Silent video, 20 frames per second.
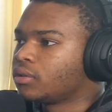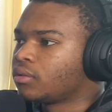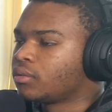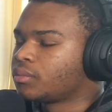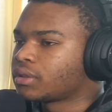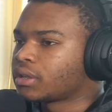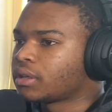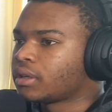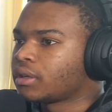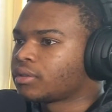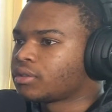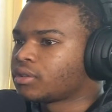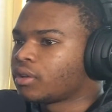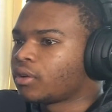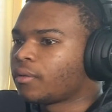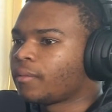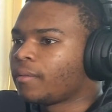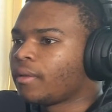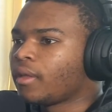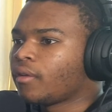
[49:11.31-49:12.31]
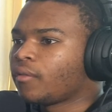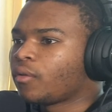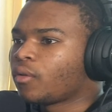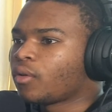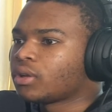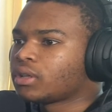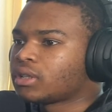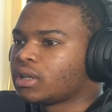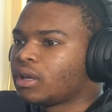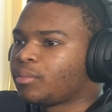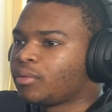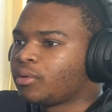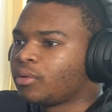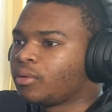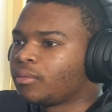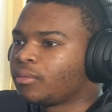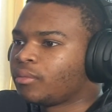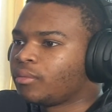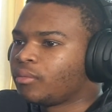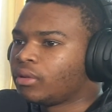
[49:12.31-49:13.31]
You know what I'm saying? So, for
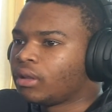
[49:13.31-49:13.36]
example,